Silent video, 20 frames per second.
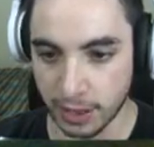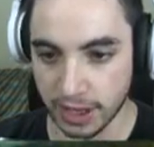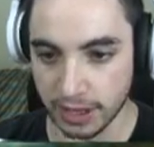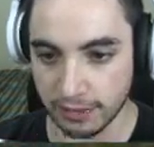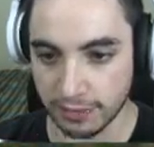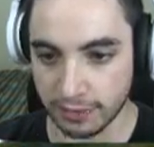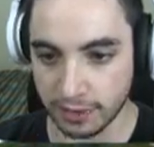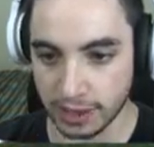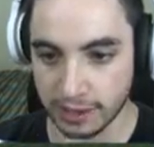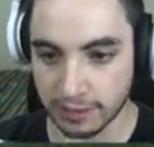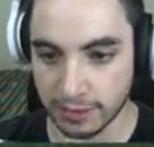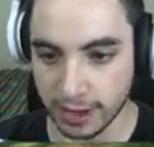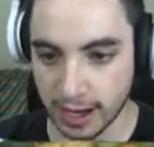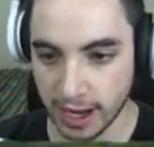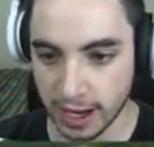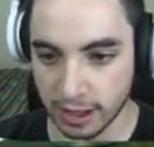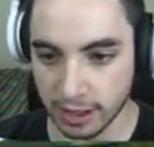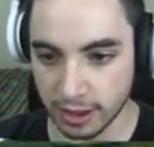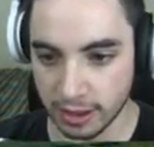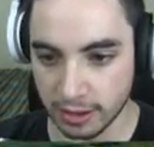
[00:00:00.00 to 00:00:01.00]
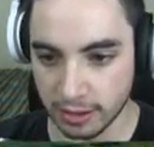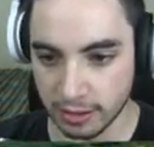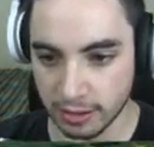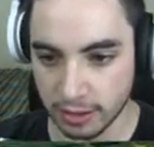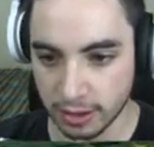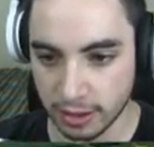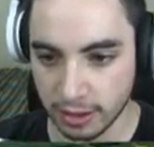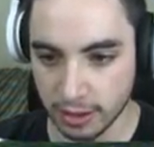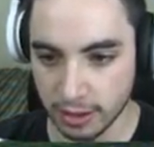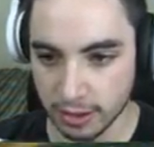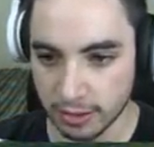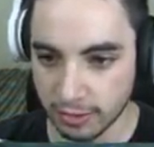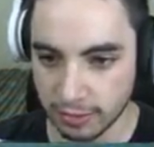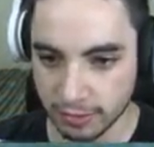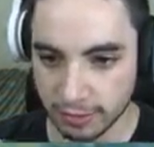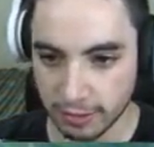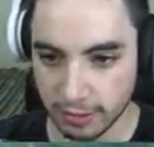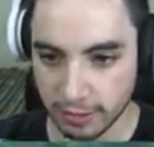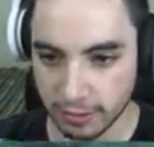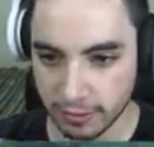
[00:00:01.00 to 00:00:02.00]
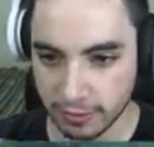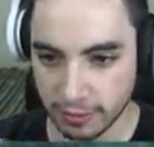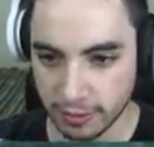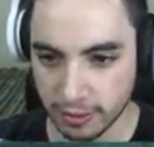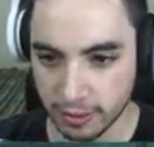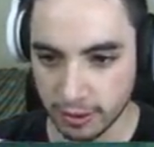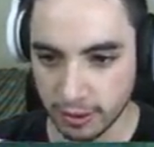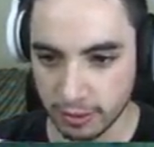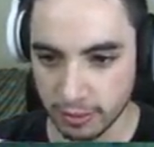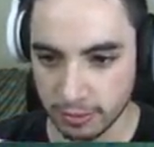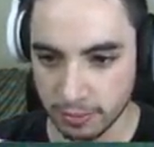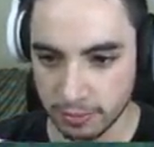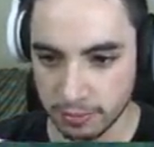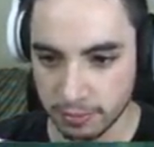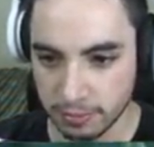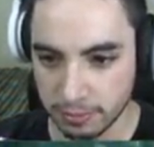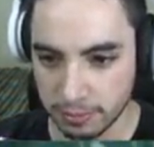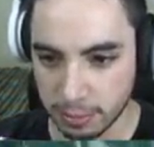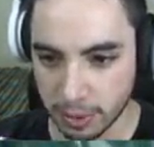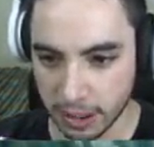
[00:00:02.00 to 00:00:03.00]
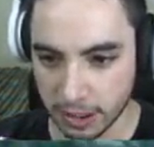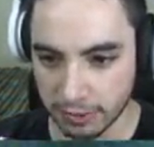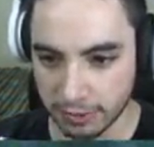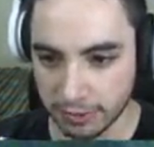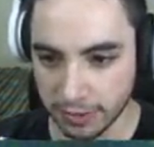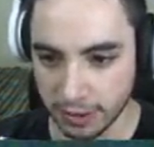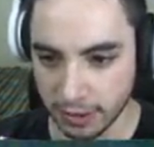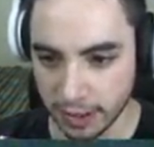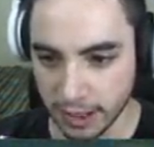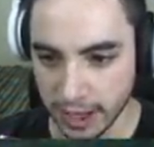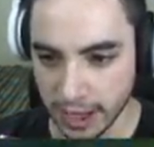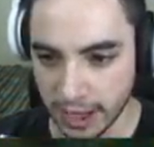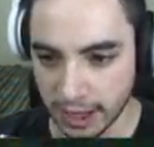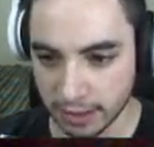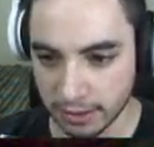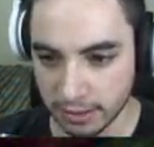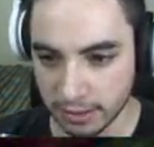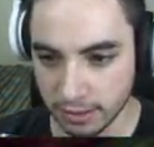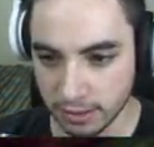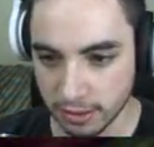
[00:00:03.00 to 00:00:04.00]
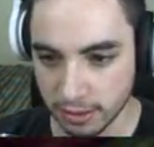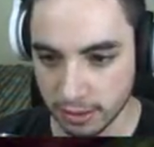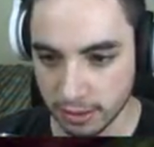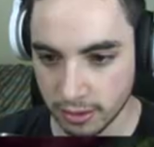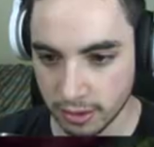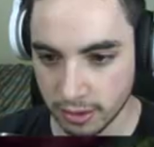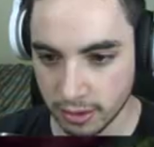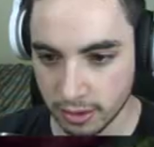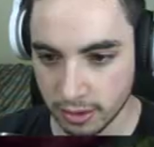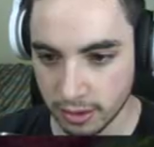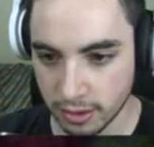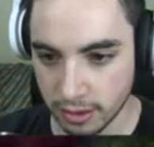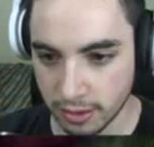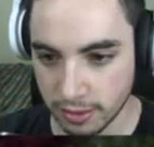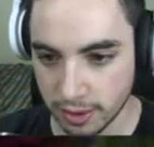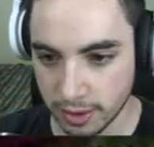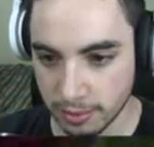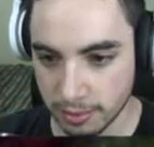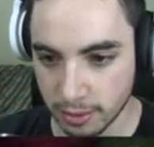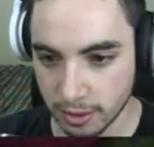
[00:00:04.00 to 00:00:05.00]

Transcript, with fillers: bunny flavored aloe for for you bunnyphiliacs. Is that a